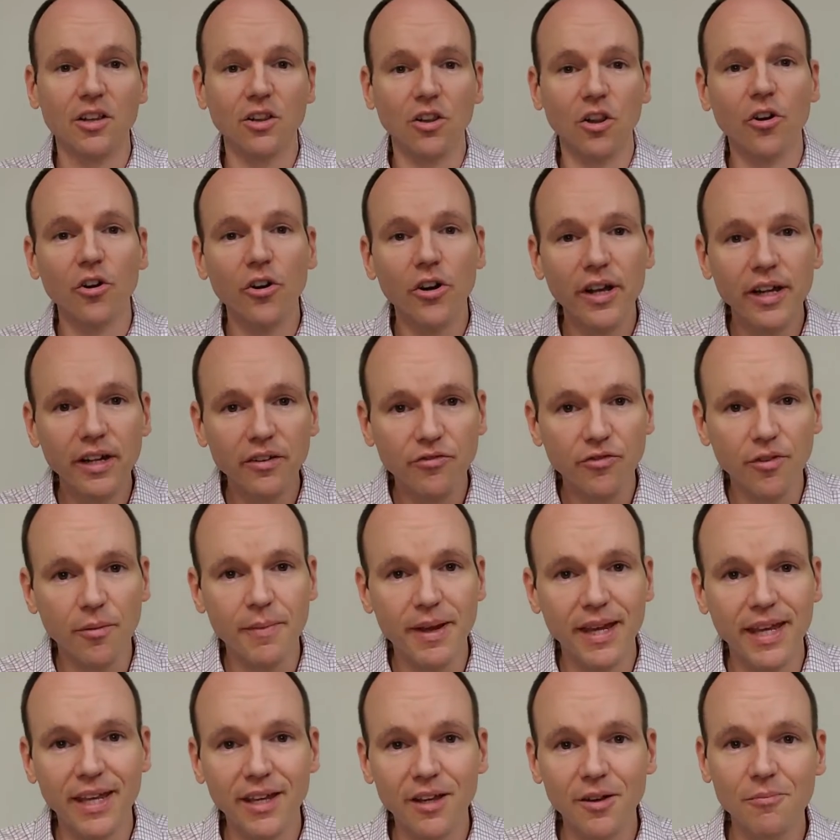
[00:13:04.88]
learning from
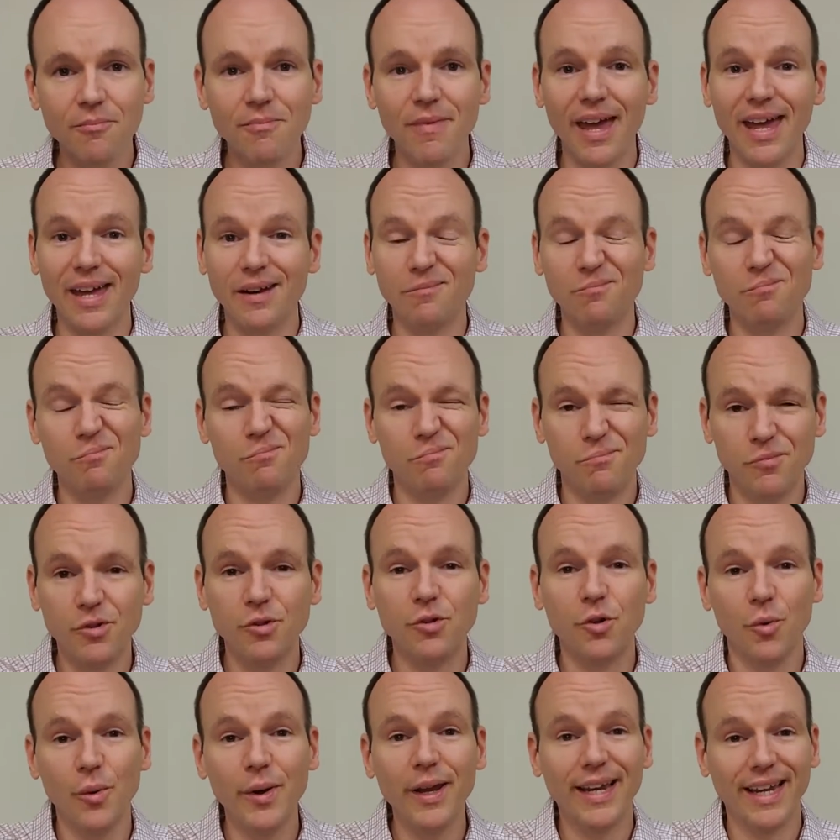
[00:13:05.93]
Him and
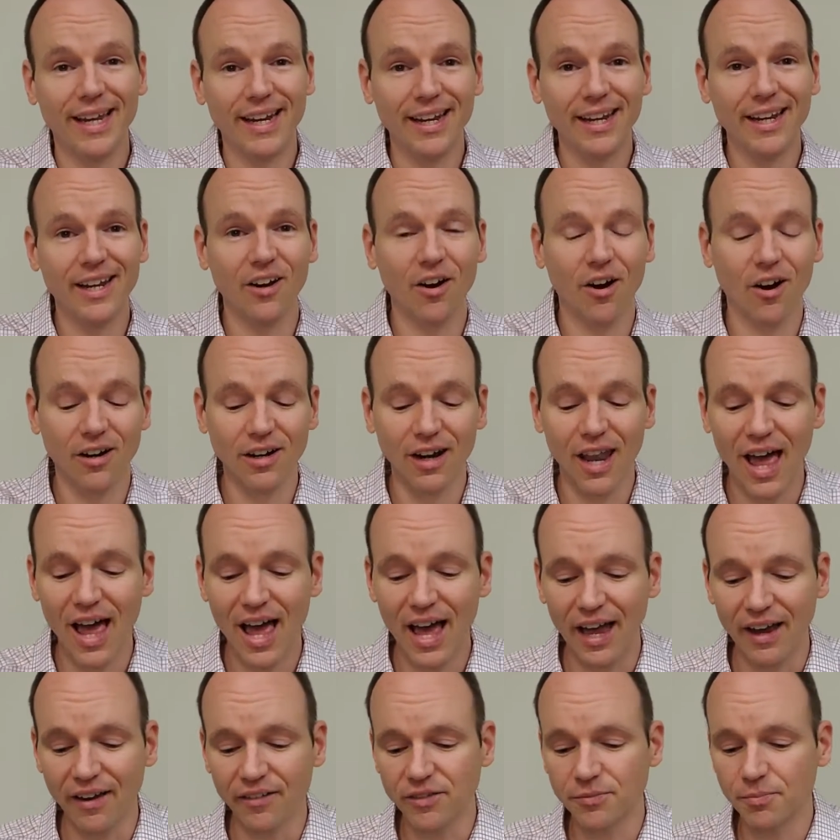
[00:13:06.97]
doing it in our
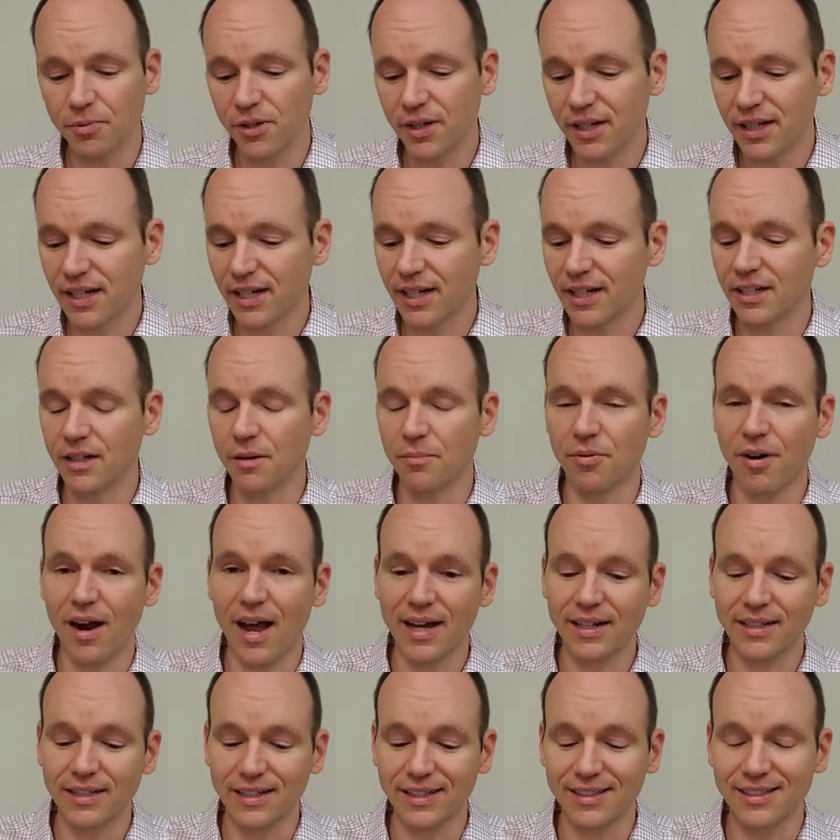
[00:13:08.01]
lives, putting it into
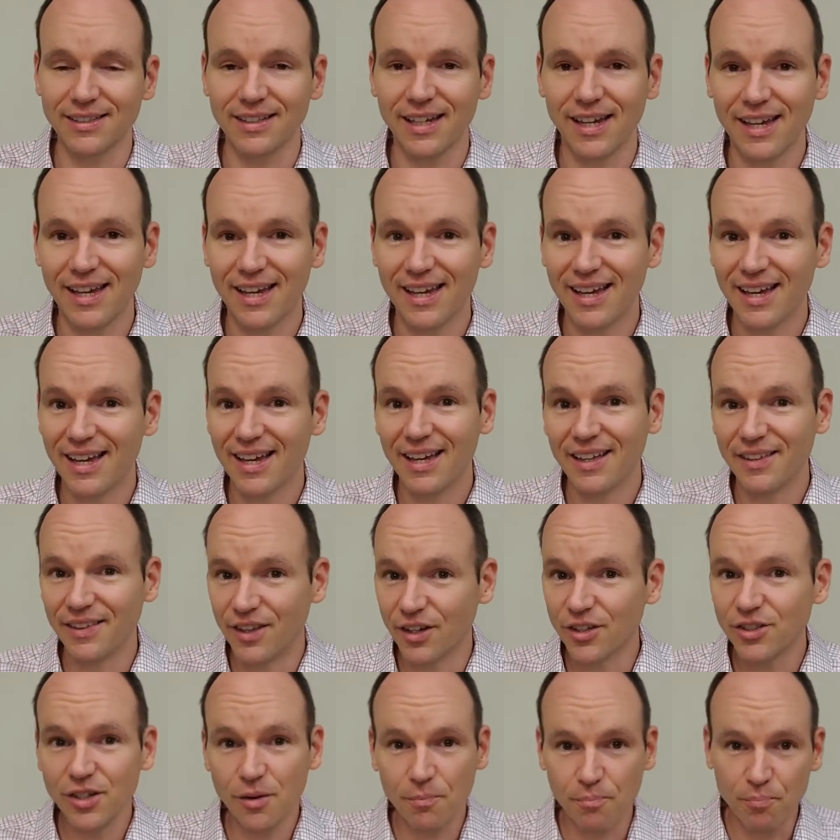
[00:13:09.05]
practice.
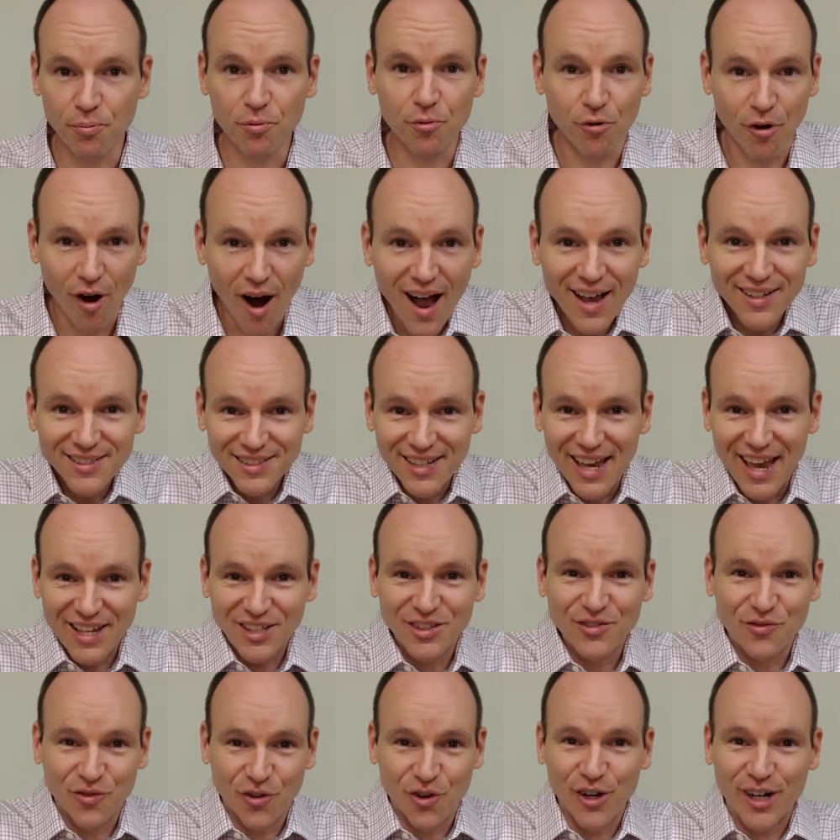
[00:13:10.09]
There's a
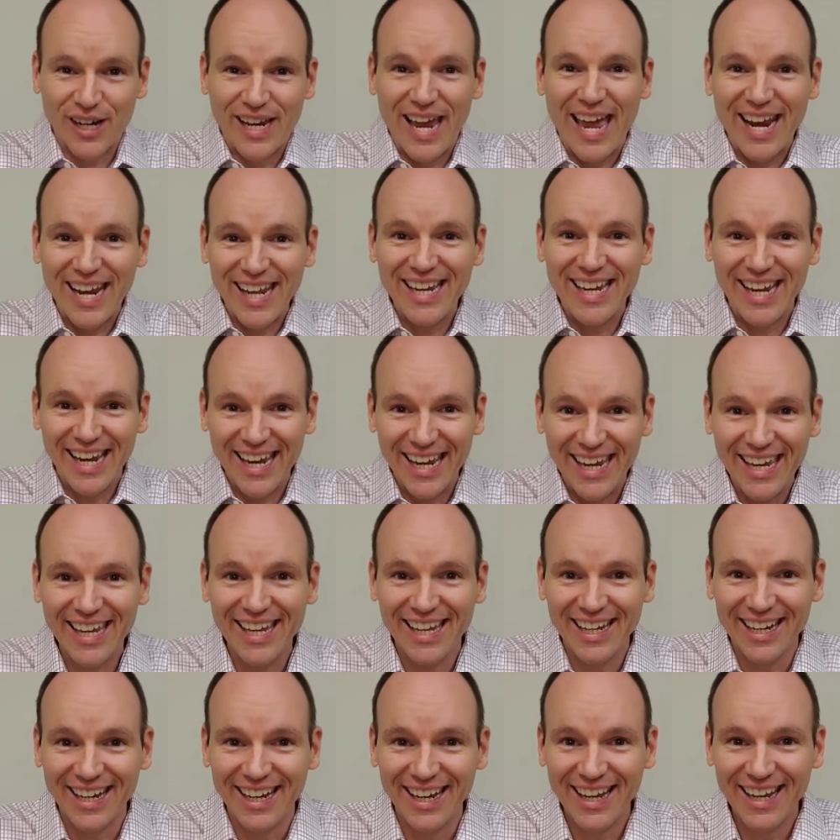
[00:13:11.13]
process for getting
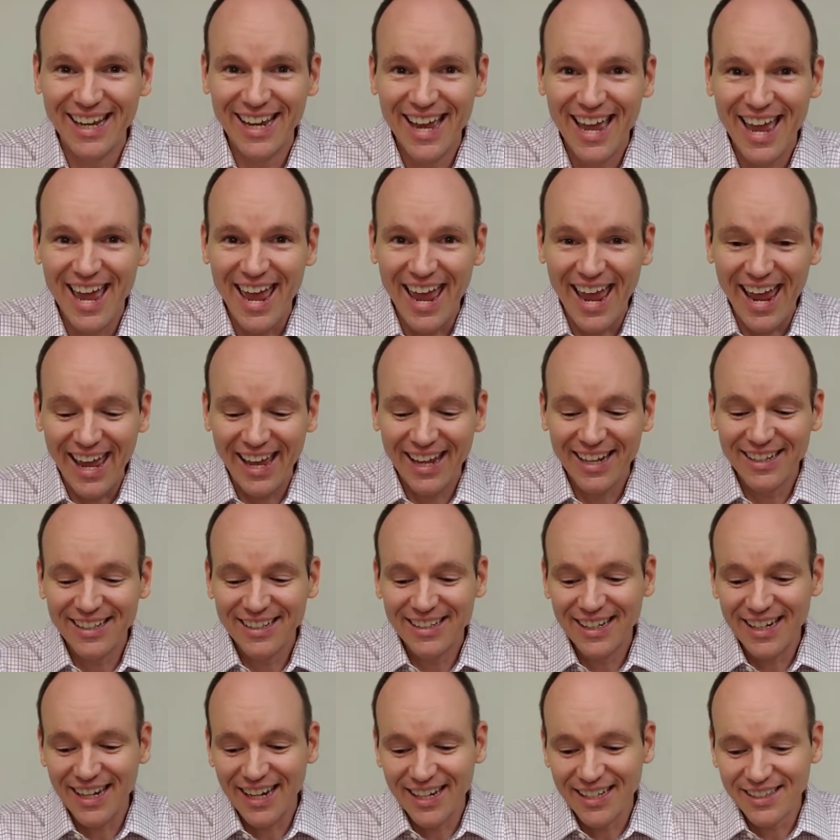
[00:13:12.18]
in,
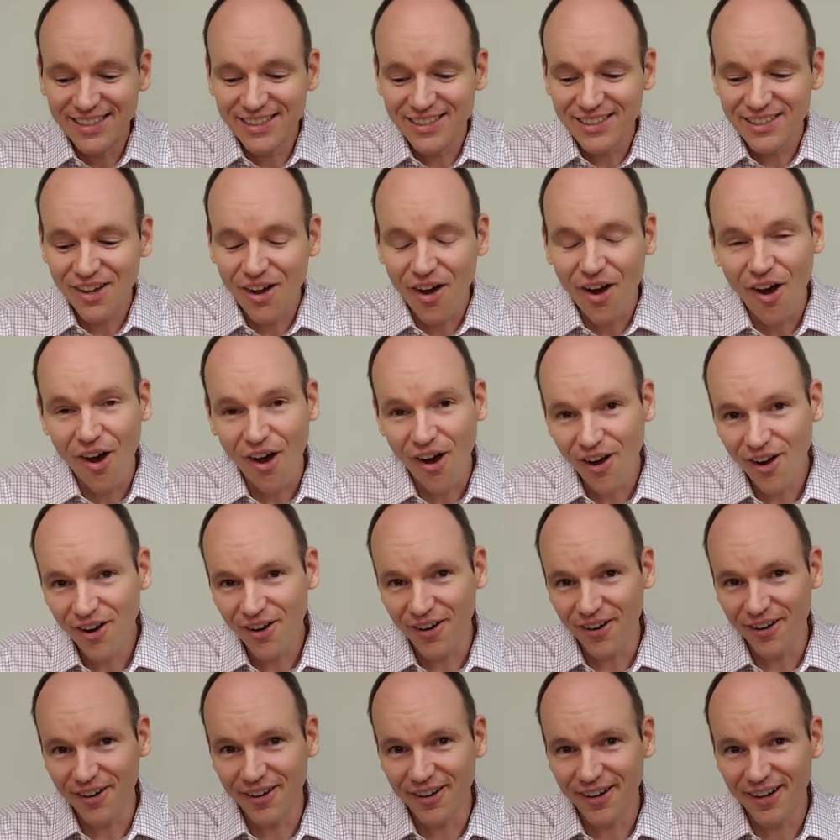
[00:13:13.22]
and it's
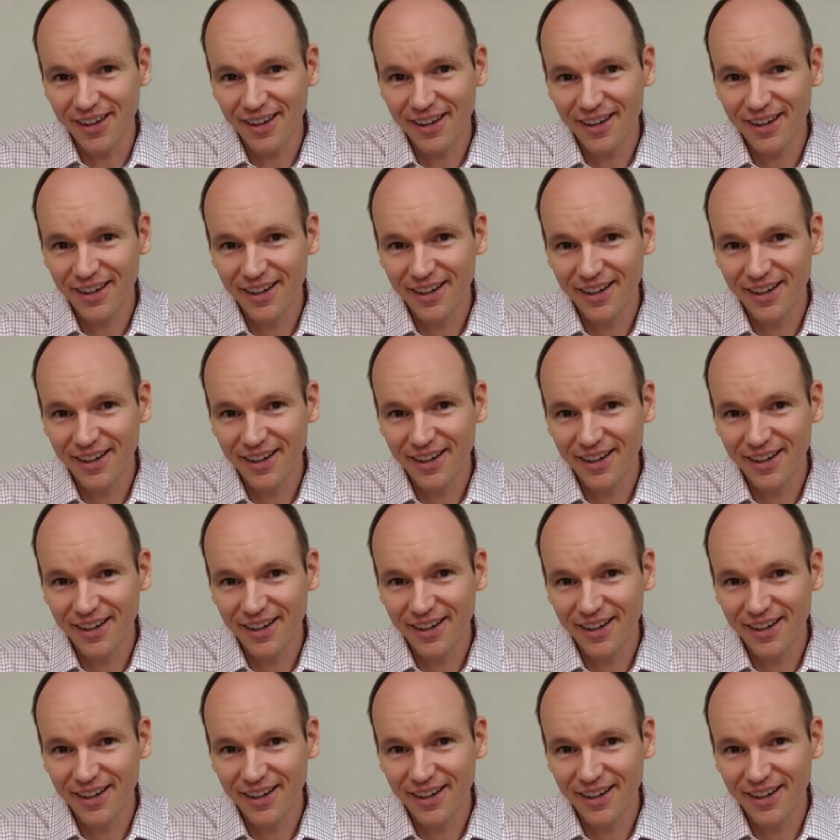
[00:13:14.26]
hard.